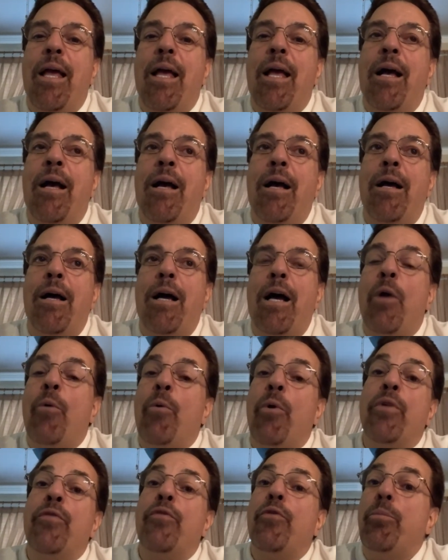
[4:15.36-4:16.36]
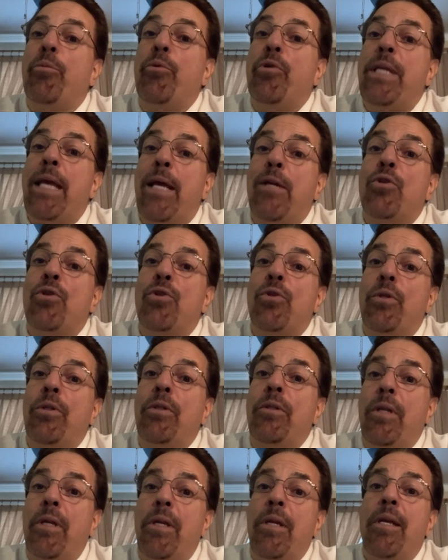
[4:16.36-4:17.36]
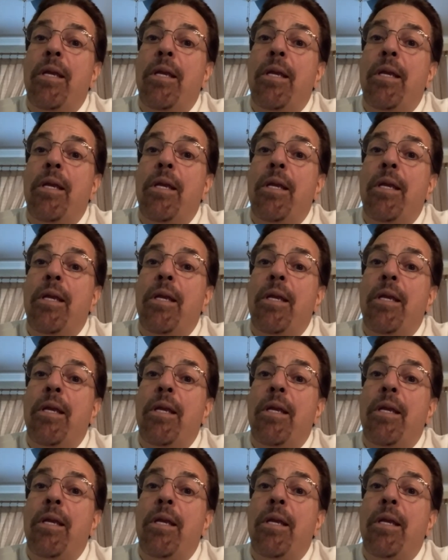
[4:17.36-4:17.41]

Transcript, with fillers: Uh, I worked for Prudential